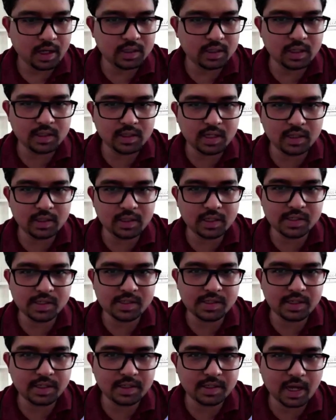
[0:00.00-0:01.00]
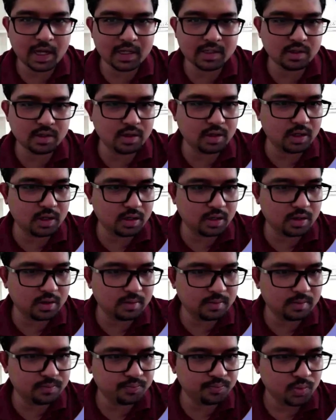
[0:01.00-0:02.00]
and other than this, it has
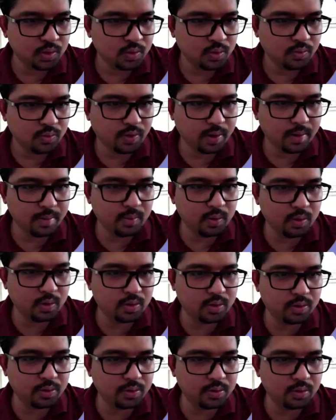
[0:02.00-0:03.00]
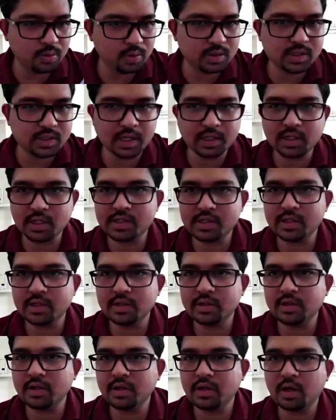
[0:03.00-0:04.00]
a one more, you know,
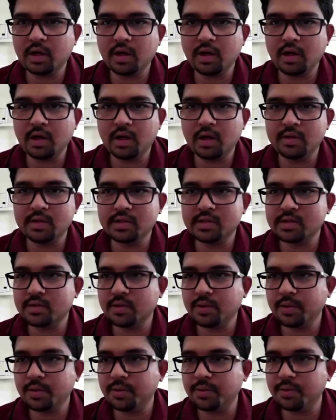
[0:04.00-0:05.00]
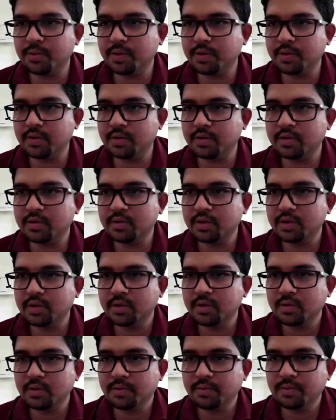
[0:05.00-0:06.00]
excitation. I'll show you here
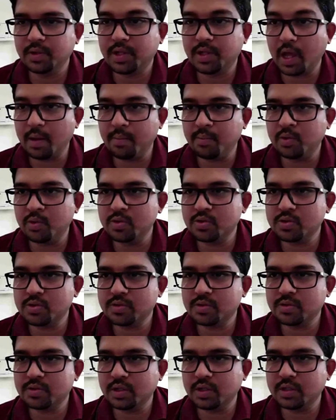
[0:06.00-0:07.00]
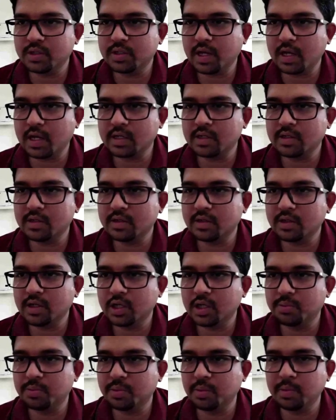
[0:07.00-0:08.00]
with MOs
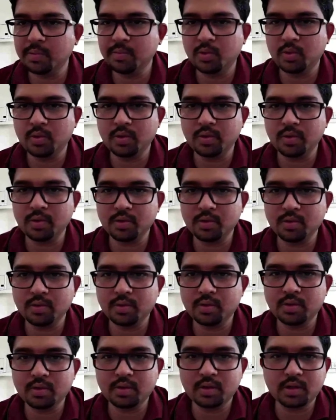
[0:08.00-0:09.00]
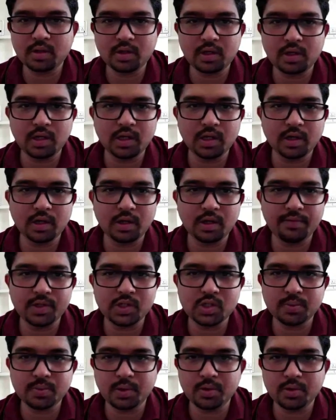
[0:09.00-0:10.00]
intact. It will be more, you know,
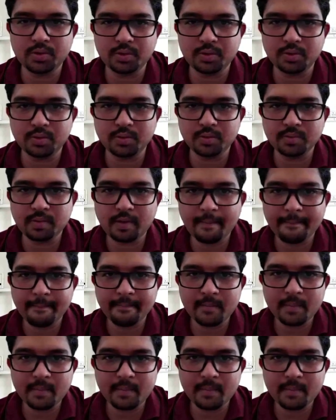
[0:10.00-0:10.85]
clearly visible to you.